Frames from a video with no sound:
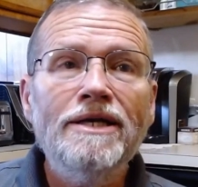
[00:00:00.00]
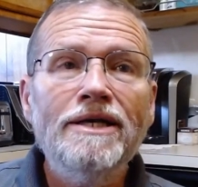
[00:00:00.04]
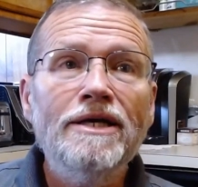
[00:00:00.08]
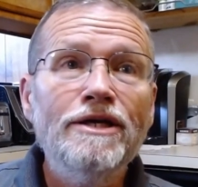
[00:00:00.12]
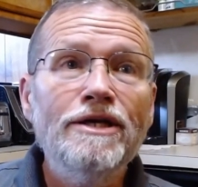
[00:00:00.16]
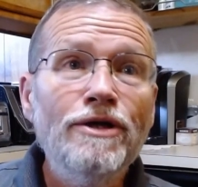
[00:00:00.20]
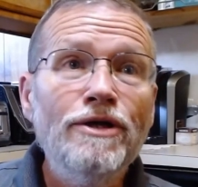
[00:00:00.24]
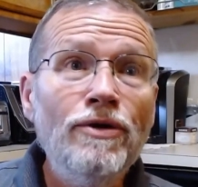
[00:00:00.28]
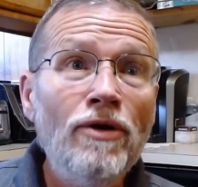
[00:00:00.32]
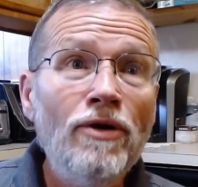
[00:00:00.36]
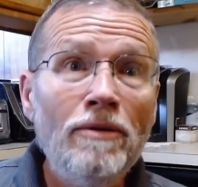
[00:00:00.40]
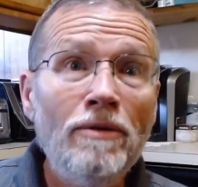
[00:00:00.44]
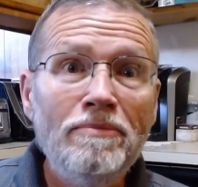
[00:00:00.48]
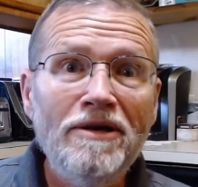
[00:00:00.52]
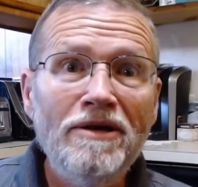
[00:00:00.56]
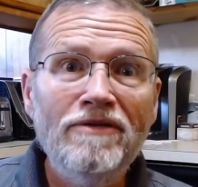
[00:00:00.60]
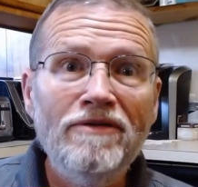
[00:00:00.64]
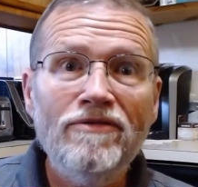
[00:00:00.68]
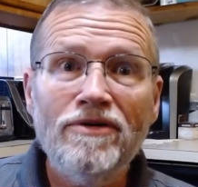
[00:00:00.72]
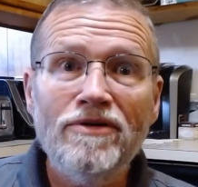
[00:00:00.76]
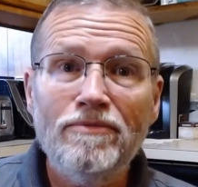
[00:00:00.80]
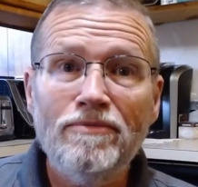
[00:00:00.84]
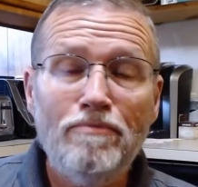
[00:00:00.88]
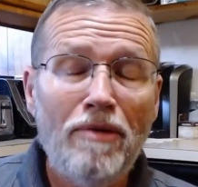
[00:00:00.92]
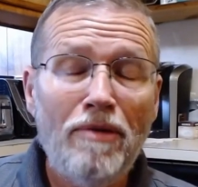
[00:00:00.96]
Uh, Europe,
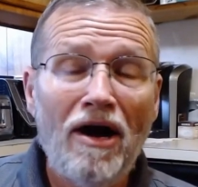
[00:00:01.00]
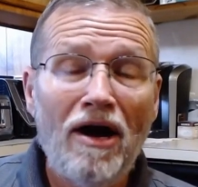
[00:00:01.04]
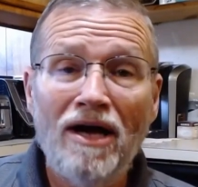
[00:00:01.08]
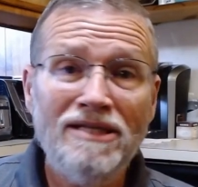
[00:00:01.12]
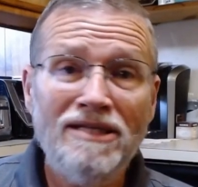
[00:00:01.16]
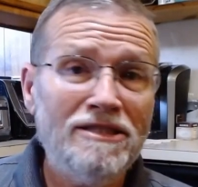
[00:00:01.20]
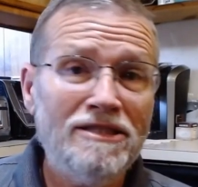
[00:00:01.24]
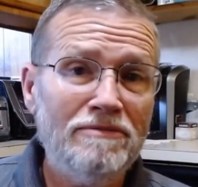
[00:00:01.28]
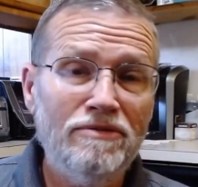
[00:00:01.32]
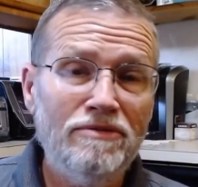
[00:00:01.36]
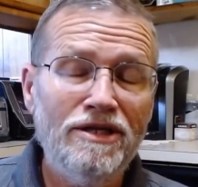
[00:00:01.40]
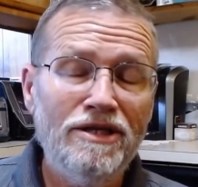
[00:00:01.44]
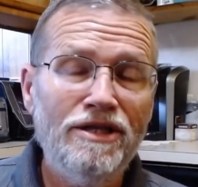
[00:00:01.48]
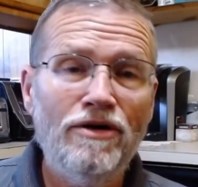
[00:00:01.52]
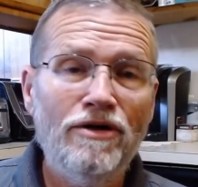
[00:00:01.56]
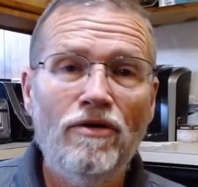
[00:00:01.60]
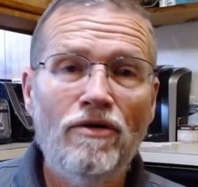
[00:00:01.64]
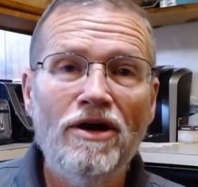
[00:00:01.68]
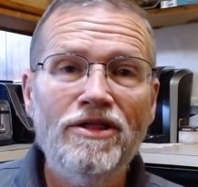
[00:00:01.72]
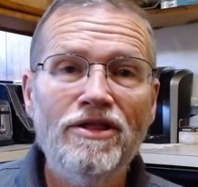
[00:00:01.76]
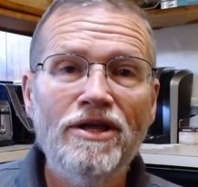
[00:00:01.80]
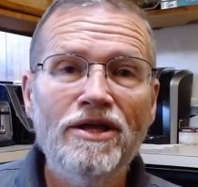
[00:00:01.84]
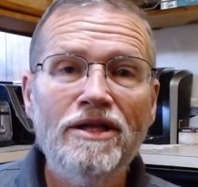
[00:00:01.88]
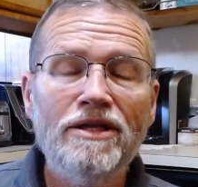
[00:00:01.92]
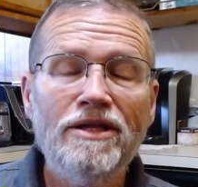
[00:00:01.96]
even possibly, though I
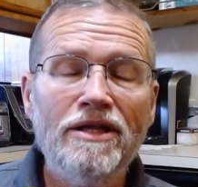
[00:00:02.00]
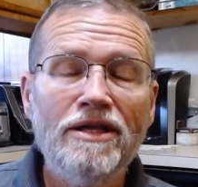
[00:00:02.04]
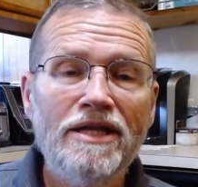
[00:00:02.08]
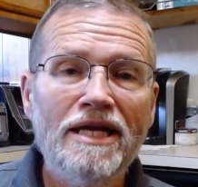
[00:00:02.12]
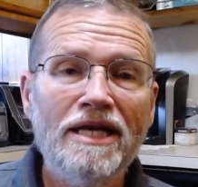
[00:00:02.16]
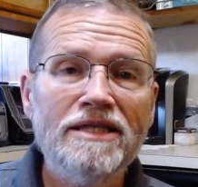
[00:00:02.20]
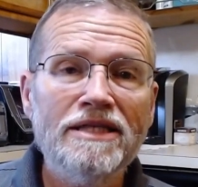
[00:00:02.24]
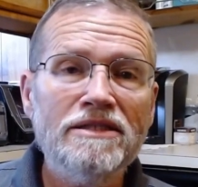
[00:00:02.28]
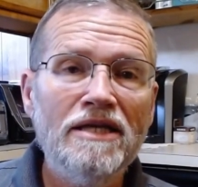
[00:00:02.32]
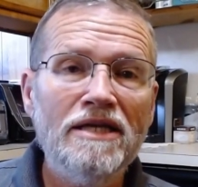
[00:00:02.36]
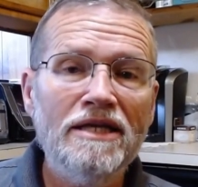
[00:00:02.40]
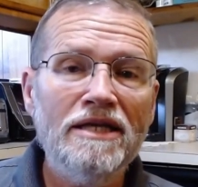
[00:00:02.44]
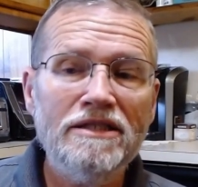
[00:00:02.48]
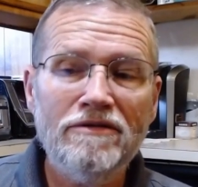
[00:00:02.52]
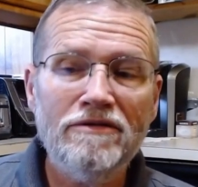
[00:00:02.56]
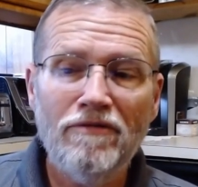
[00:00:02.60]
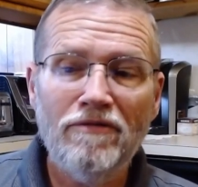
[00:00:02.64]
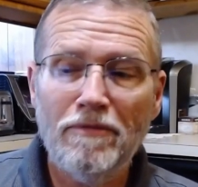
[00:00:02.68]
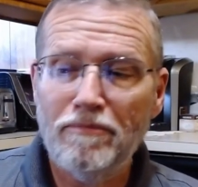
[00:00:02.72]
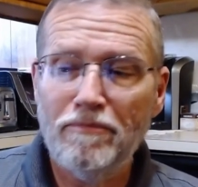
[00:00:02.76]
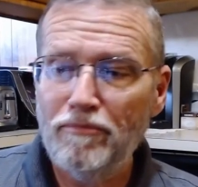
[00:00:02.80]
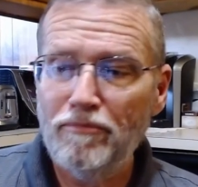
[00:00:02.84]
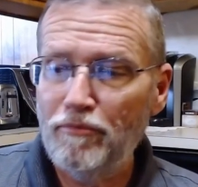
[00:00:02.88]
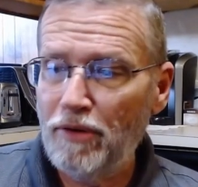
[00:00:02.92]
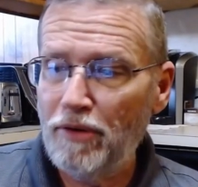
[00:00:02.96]
think that that's less of a
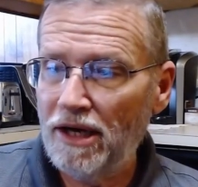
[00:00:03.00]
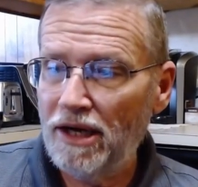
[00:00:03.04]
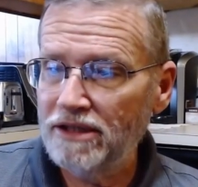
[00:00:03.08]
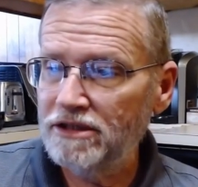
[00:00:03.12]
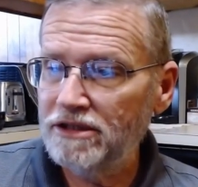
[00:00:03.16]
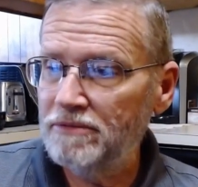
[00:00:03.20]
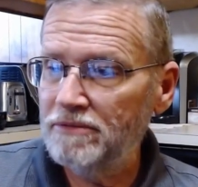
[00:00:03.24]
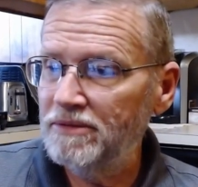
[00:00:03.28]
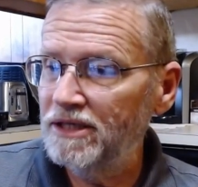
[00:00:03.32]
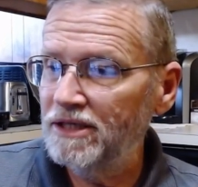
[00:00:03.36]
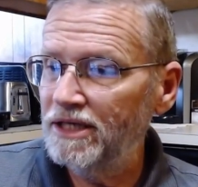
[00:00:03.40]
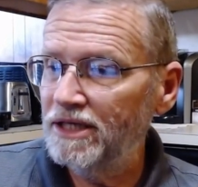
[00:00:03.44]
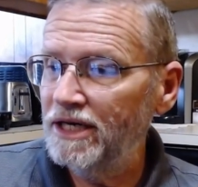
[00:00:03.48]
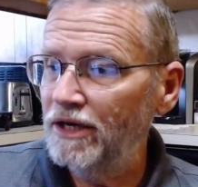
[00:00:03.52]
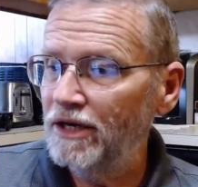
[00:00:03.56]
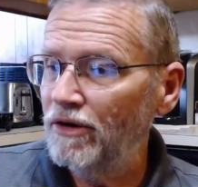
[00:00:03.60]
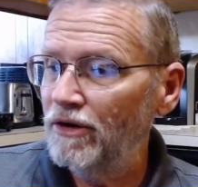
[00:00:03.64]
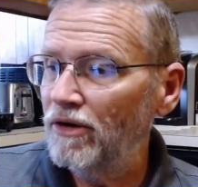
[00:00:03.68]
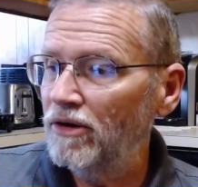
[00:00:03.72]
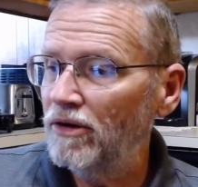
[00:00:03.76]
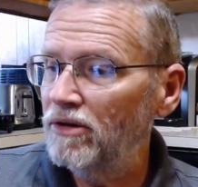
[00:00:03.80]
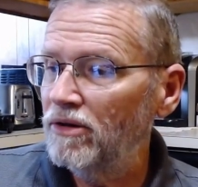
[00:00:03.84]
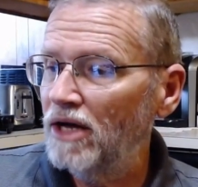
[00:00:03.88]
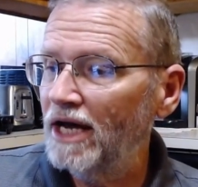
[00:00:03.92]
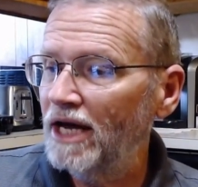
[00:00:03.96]
possibility
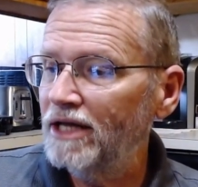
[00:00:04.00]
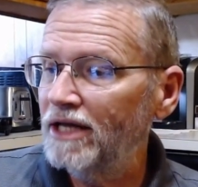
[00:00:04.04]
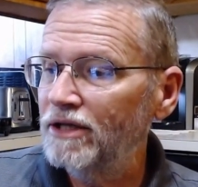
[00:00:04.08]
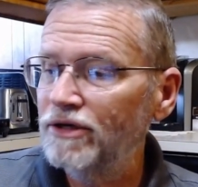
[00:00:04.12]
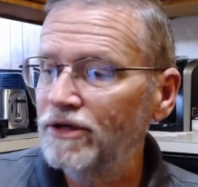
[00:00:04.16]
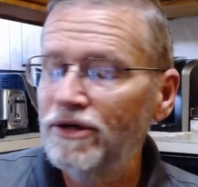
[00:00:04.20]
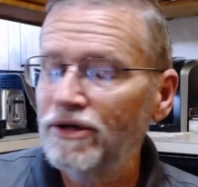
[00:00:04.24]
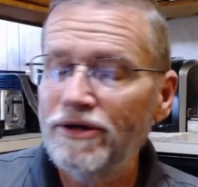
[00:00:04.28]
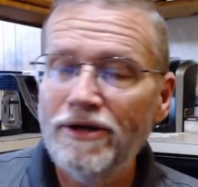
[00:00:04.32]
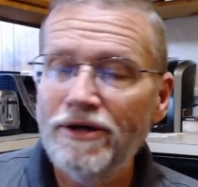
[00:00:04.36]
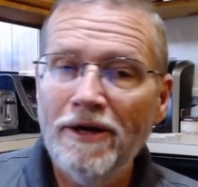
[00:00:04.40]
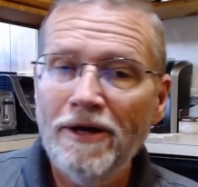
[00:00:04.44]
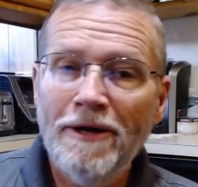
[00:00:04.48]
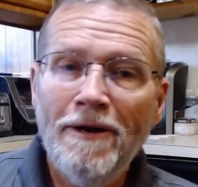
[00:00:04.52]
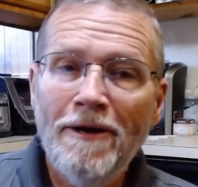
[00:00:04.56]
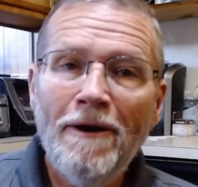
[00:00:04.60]
or a likelihood.